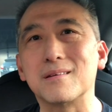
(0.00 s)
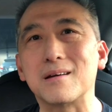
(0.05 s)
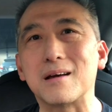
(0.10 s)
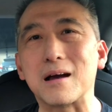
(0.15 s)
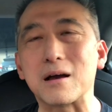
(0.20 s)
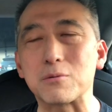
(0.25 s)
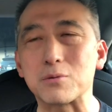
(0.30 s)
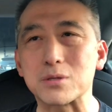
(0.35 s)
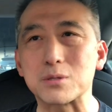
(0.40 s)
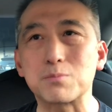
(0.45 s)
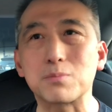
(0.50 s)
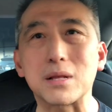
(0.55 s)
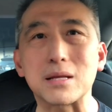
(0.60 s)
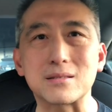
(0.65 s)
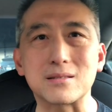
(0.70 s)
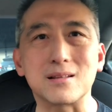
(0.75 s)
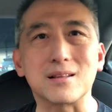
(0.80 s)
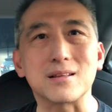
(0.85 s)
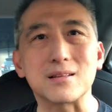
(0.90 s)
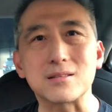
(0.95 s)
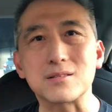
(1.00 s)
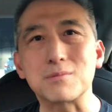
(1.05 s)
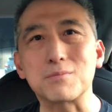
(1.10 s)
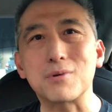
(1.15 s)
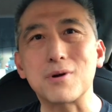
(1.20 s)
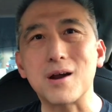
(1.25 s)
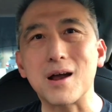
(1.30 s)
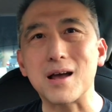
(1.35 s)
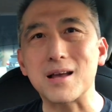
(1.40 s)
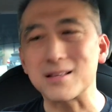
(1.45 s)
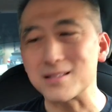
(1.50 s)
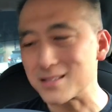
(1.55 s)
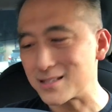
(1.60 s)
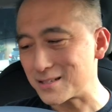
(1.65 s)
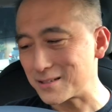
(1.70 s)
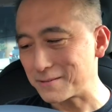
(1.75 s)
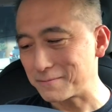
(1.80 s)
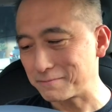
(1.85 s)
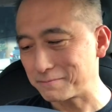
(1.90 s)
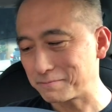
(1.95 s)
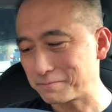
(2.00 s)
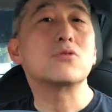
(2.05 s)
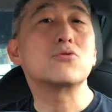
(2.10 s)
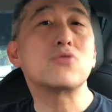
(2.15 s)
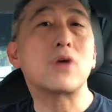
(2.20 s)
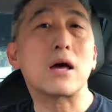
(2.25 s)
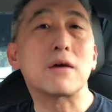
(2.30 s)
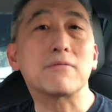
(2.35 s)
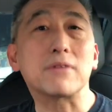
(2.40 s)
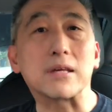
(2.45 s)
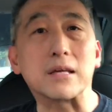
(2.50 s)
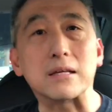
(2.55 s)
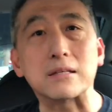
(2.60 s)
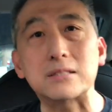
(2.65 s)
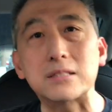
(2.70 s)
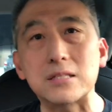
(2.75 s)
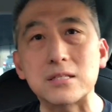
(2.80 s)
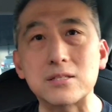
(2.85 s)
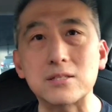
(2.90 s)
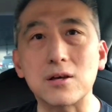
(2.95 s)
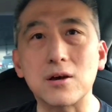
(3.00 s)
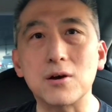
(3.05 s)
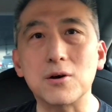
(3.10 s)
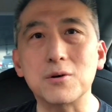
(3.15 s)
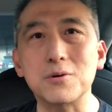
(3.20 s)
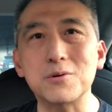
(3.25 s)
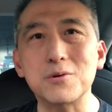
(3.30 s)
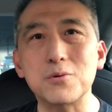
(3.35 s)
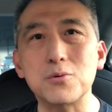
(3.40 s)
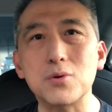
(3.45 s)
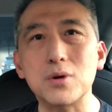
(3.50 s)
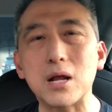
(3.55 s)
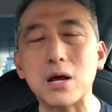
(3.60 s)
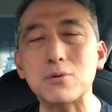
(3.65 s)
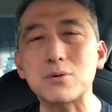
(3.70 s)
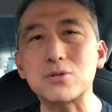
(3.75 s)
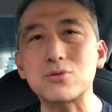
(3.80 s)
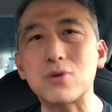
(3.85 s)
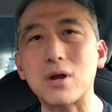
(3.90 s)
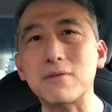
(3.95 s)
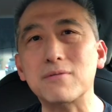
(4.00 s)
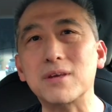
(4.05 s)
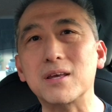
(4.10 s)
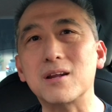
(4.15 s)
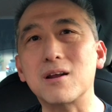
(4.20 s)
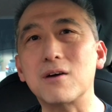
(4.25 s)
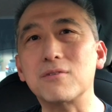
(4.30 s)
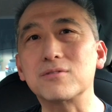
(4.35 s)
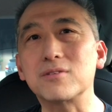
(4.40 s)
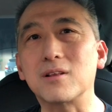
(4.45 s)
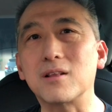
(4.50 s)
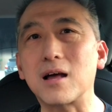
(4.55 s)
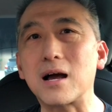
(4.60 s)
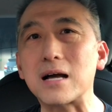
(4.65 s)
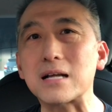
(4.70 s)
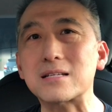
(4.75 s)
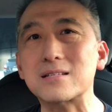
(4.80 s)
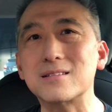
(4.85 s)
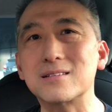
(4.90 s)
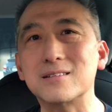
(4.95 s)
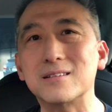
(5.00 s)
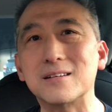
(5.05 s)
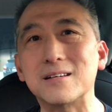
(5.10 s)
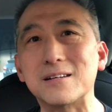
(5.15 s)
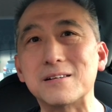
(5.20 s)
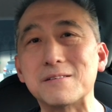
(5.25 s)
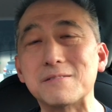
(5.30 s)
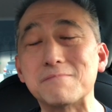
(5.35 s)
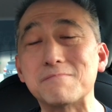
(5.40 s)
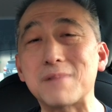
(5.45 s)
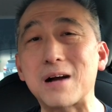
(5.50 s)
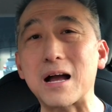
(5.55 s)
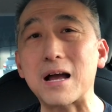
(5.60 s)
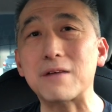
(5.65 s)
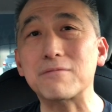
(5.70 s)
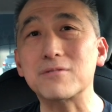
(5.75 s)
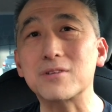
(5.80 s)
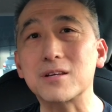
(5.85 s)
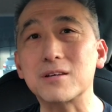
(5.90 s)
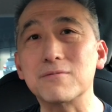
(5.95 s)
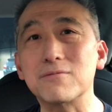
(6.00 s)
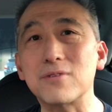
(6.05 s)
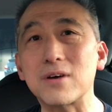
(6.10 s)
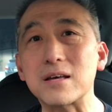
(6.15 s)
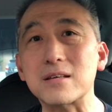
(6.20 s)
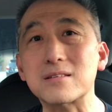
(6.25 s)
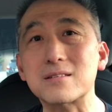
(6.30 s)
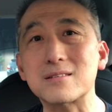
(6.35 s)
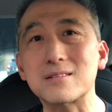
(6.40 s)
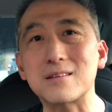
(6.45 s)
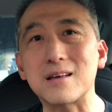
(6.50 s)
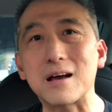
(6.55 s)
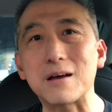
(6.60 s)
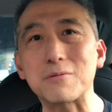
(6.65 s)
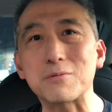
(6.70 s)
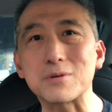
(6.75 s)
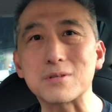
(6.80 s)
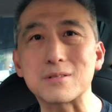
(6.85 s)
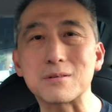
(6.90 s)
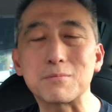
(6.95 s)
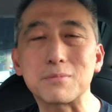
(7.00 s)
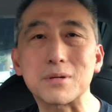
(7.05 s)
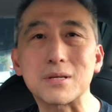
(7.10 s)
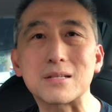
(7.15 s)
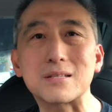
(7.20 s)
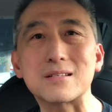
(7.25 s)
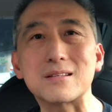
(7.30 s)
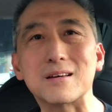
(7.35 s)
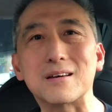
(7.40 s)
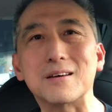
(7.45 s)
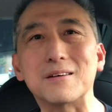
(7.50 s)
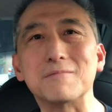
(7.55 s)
was pleasantly surprised driving it. So when I was driving it off the lot, I have to confess I was a bit